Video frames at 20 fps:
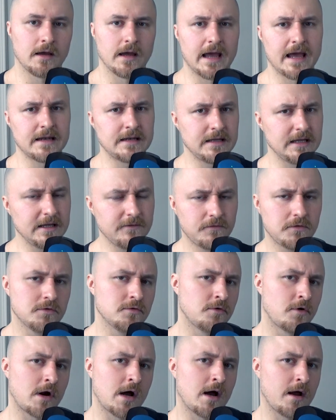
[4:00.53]
And if
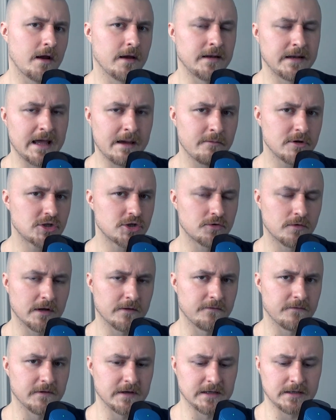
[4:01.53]
you are an amateur
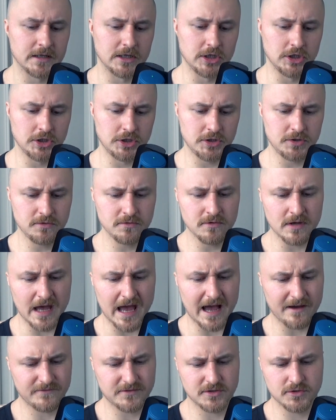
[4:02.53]
athlete, you
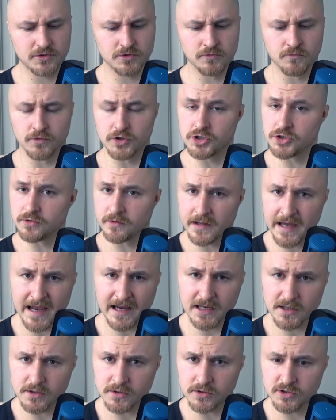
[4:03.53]
have to do what you
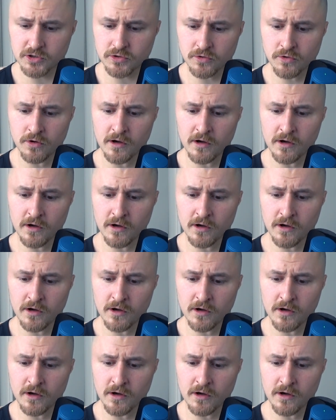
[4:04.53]
like to do,